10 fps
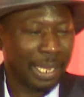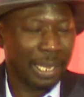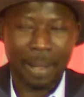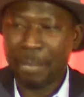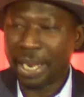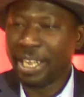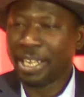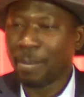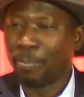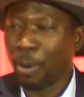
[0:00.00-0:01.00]
a
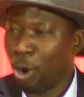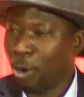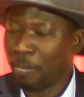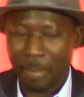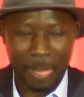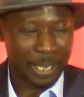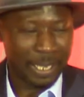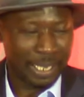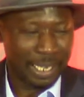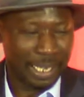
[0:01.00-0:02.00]
Mandinka poem
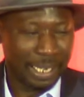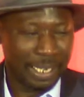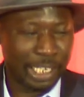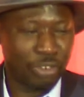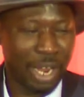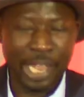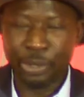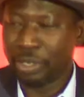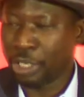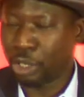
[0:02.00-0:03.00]
that's trying to
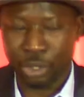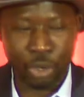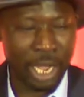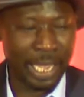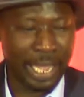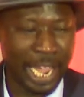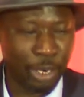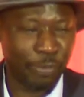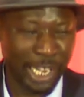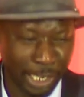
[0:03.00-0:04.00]
destroy
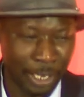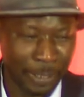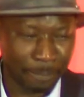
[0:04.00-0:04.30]
Adolf Hitler.